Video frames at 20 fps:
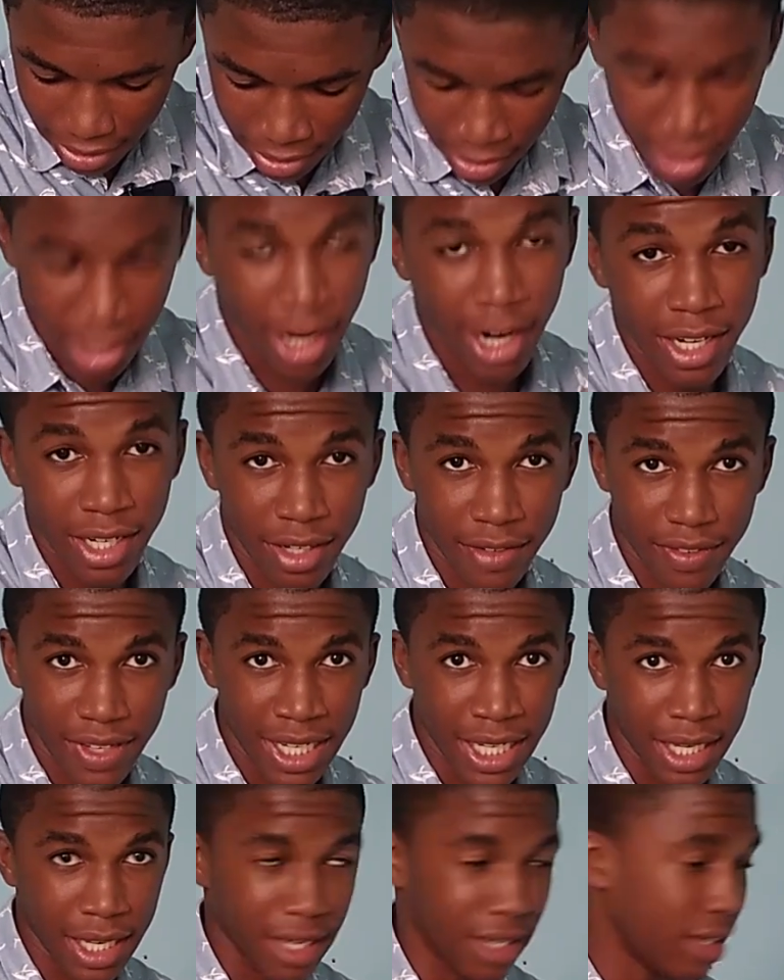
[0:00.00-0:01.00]
the Garden of
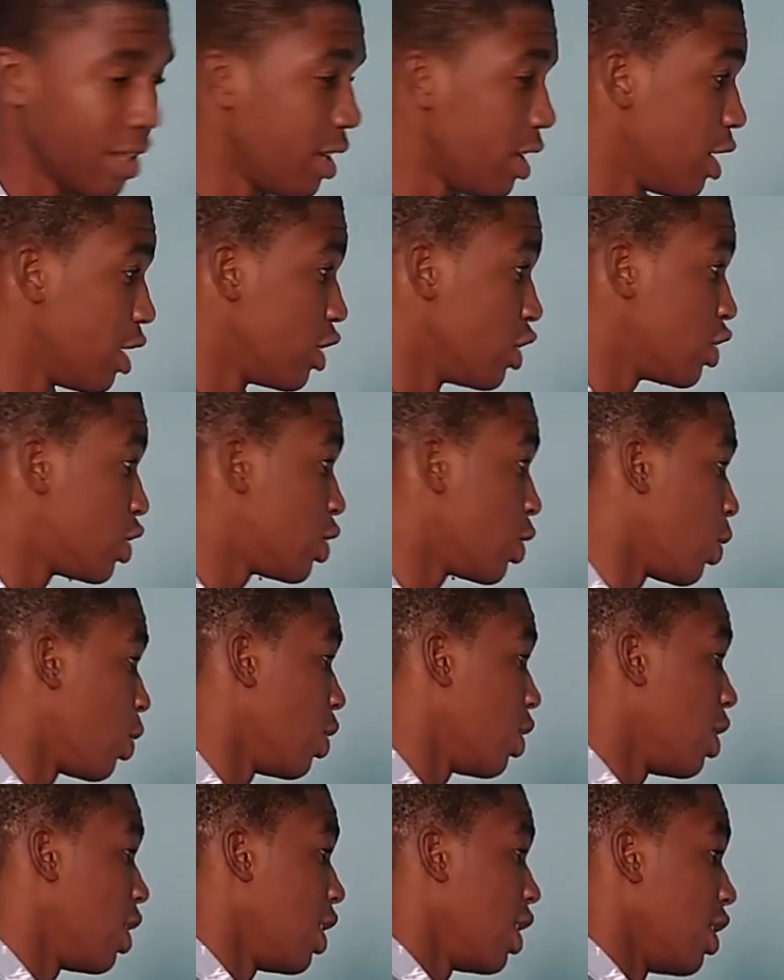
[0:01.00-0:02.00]
Eden.
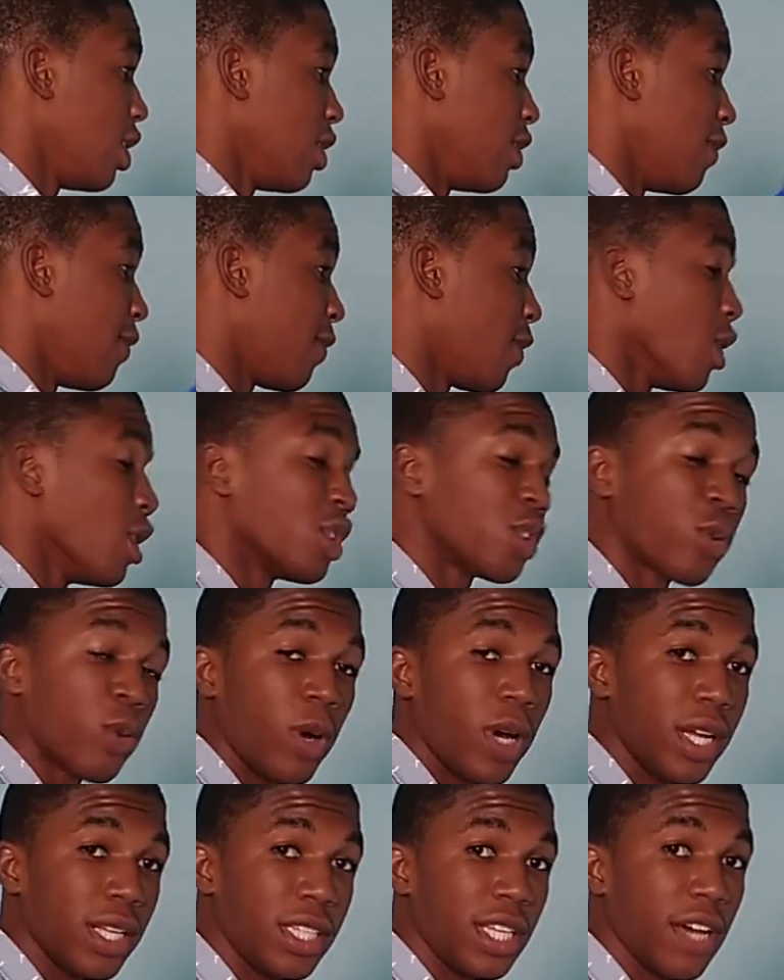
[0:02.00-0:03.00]
So the first
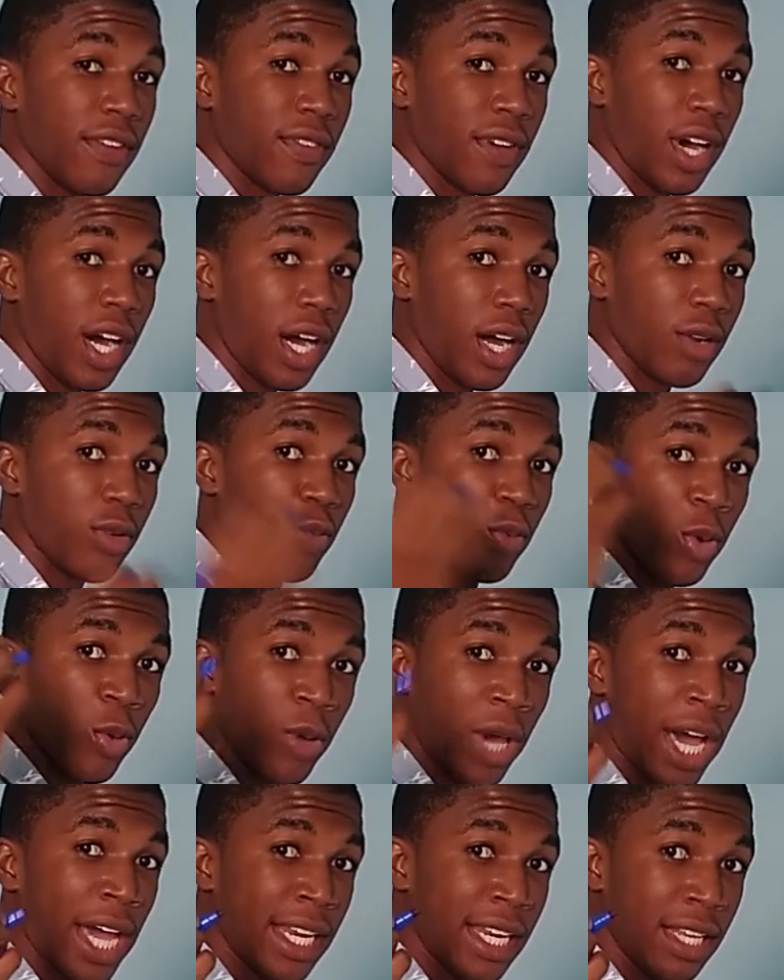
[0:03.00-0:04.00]
quality of God
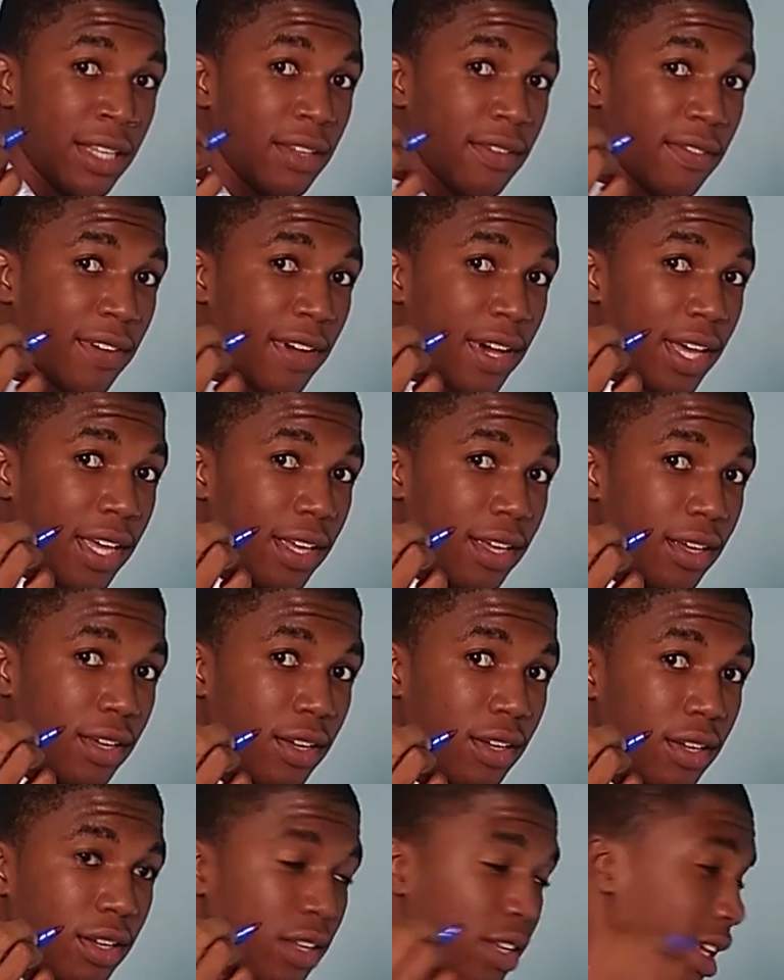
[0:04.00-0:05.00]
where we identify
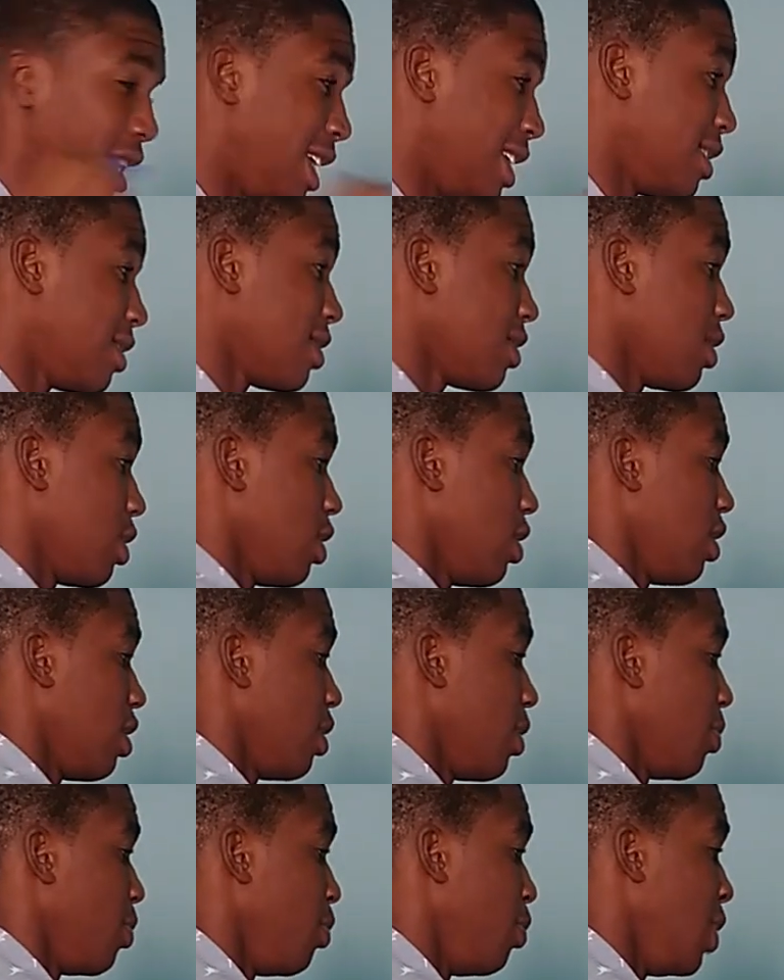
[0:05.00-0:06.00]
is
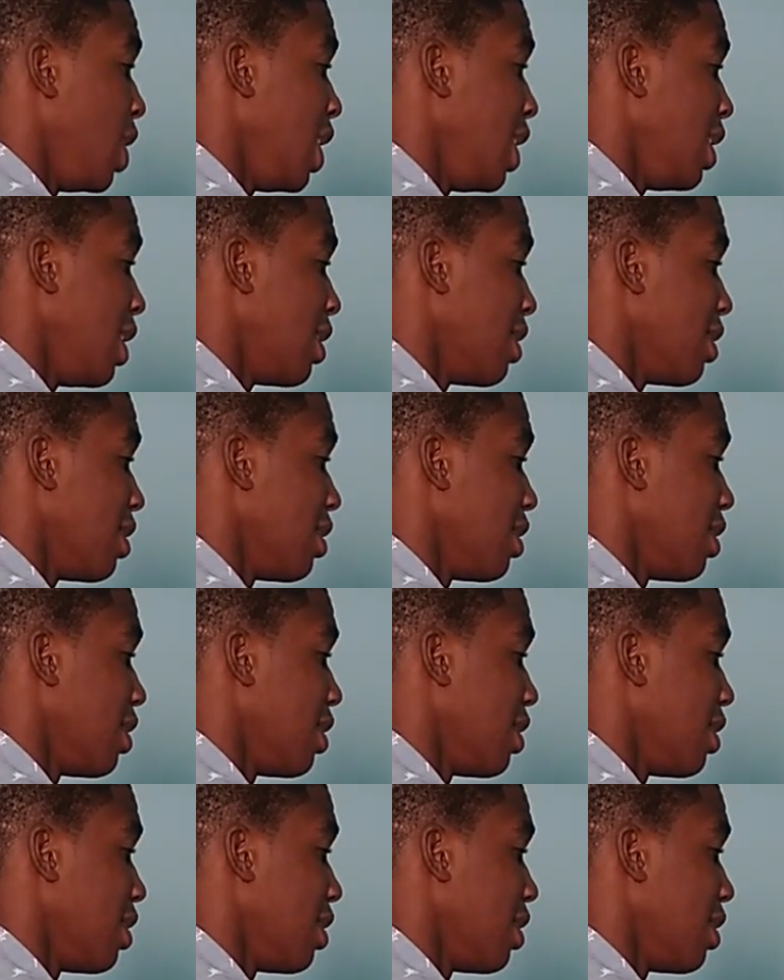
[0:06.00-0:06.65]
being